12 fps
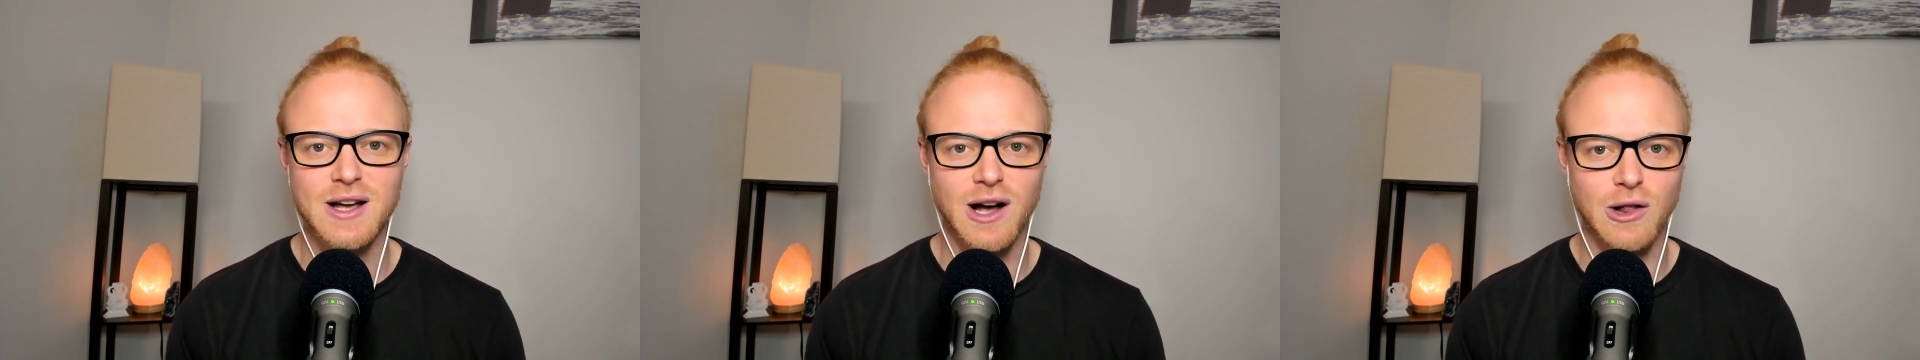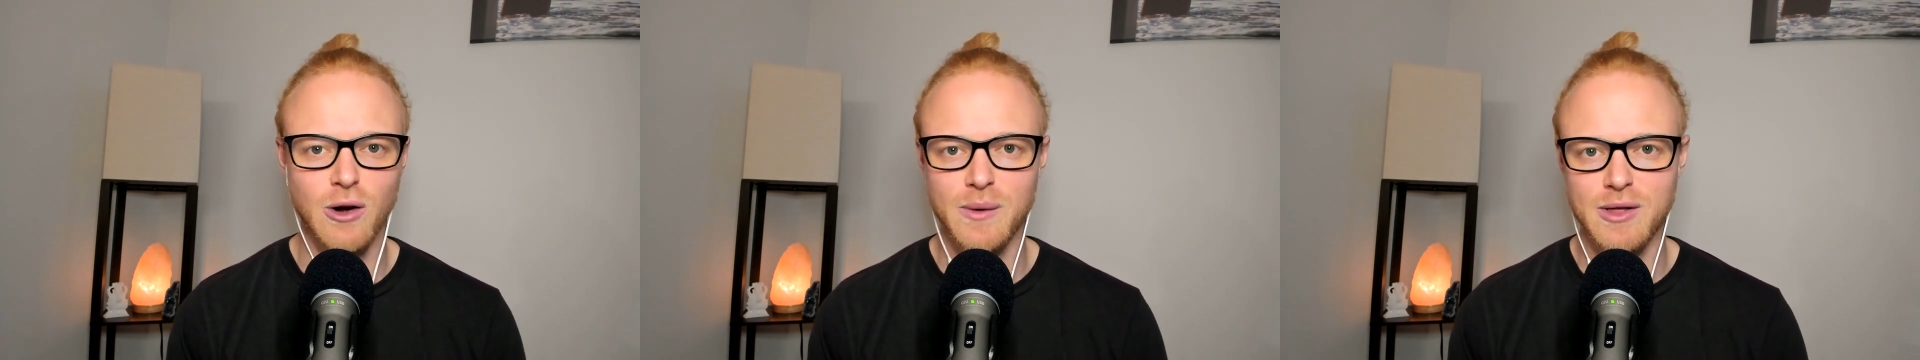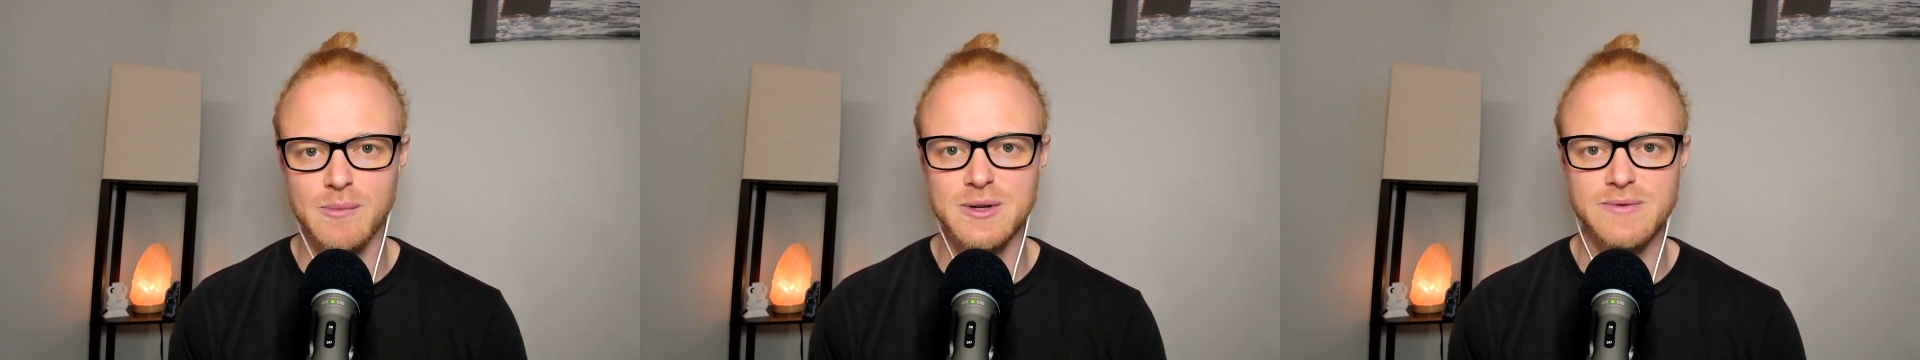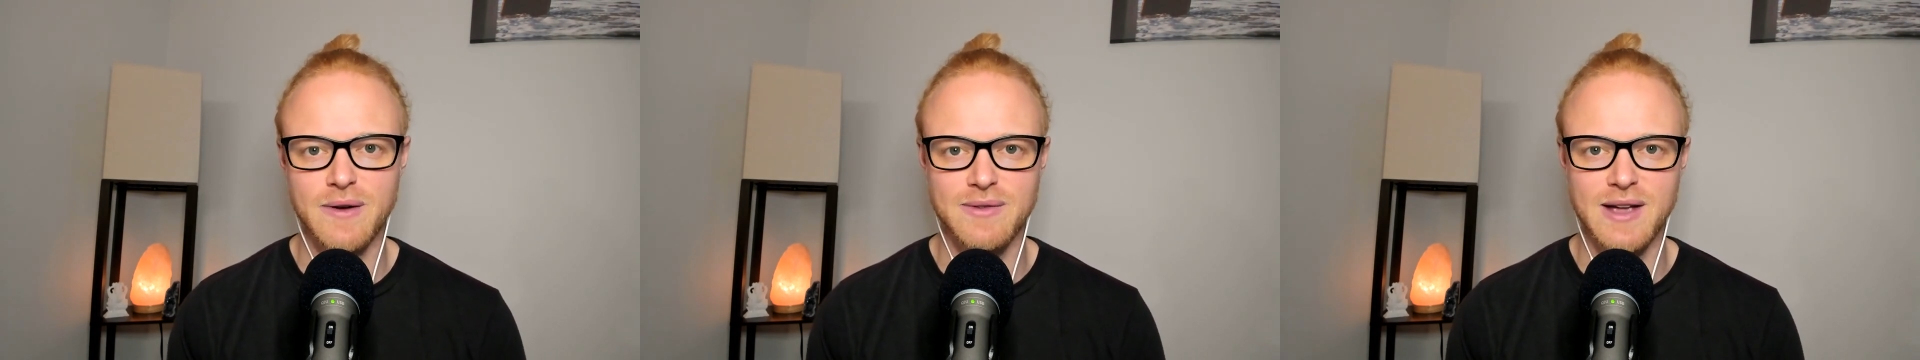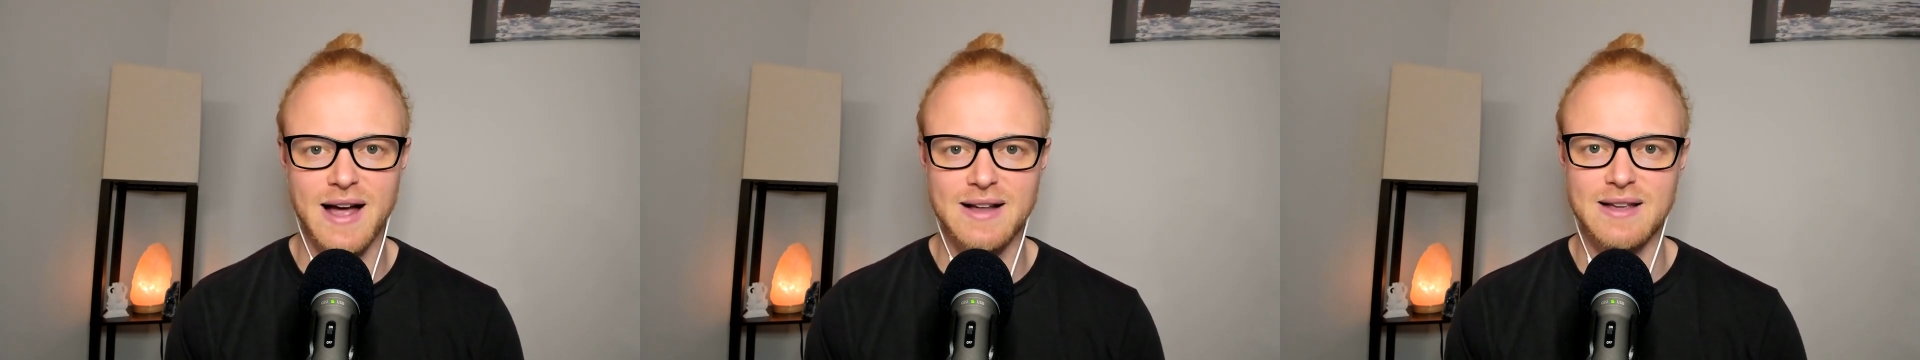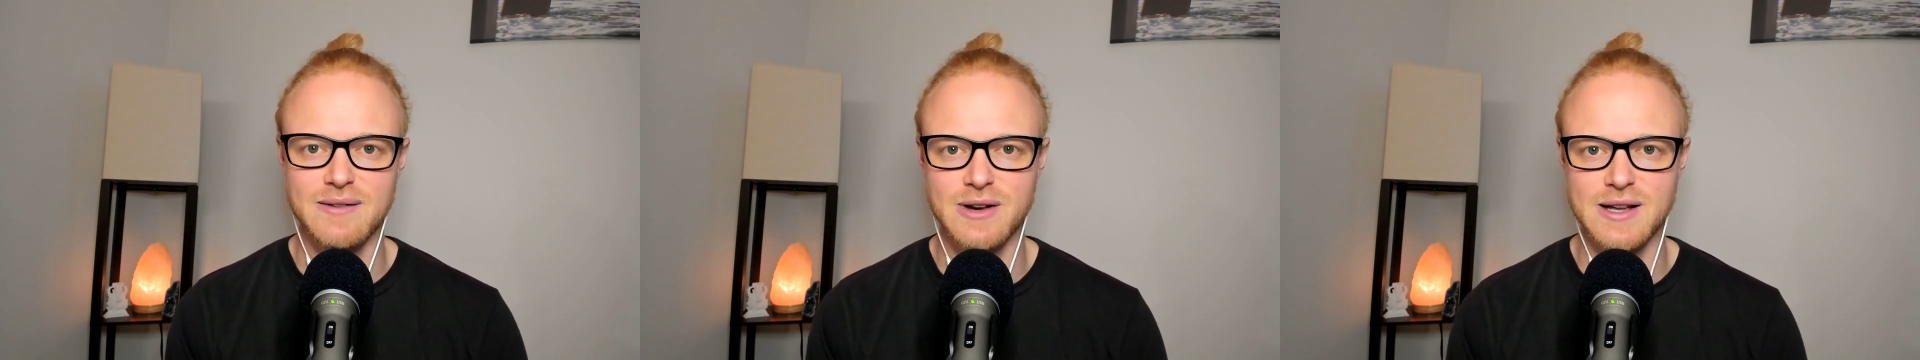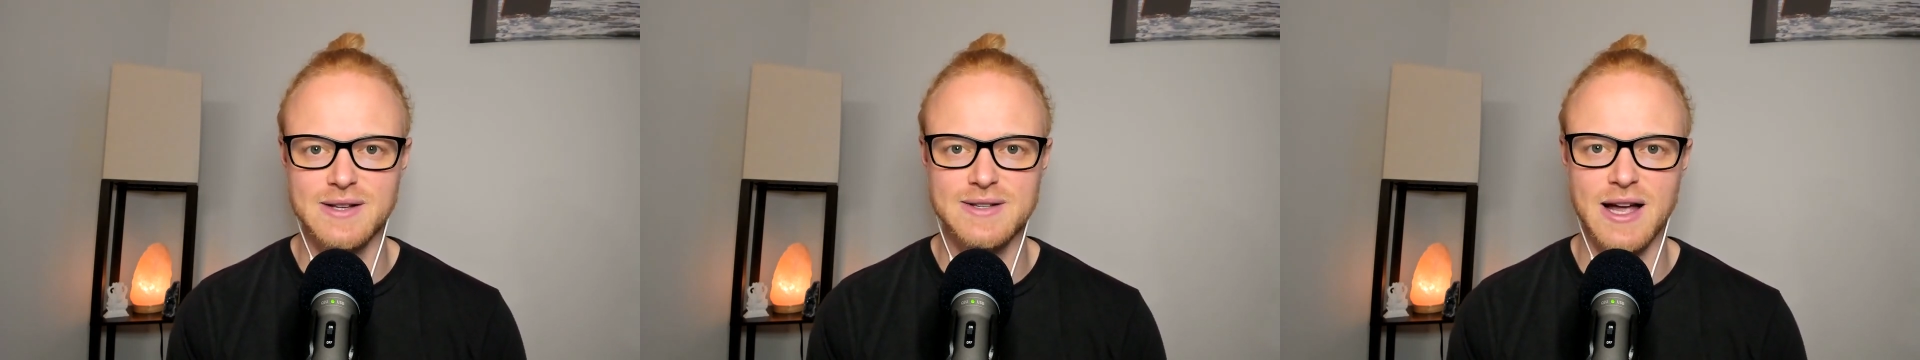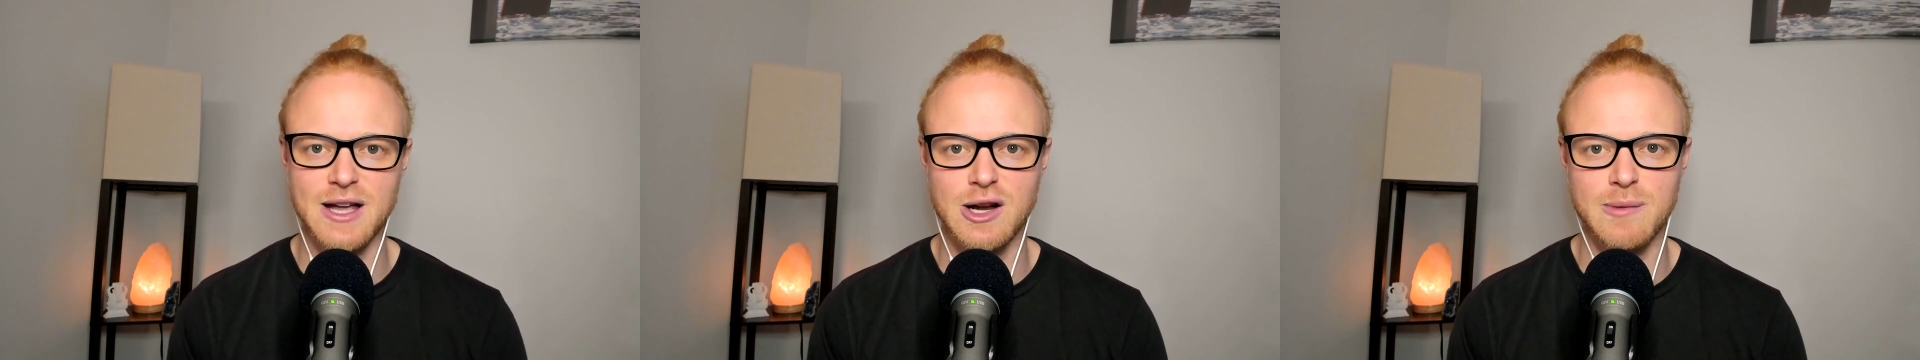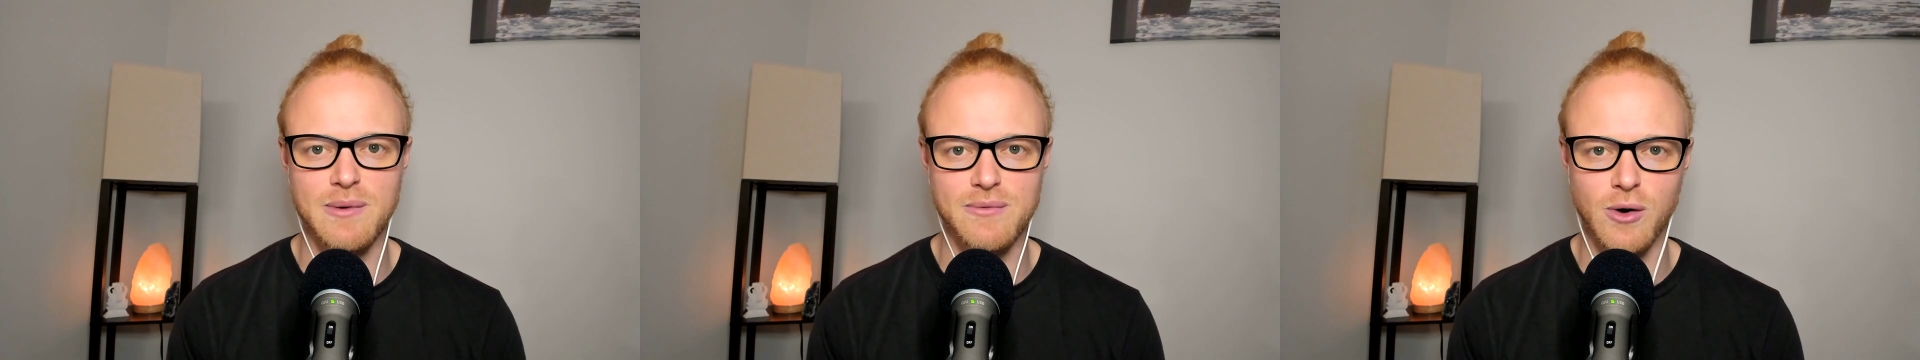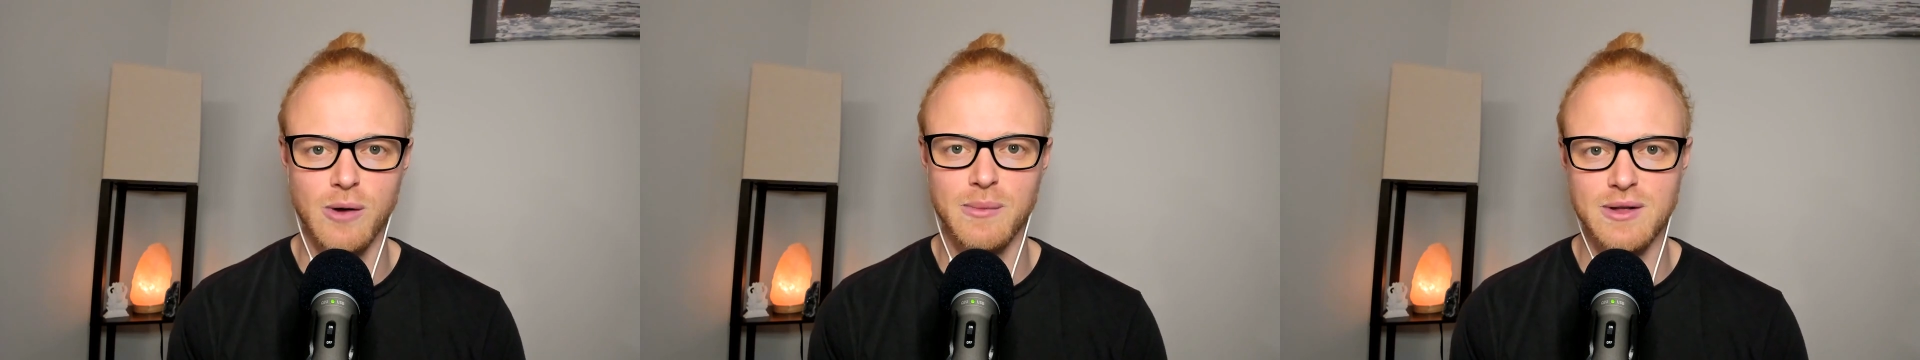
along with almost 50 activities that you could perform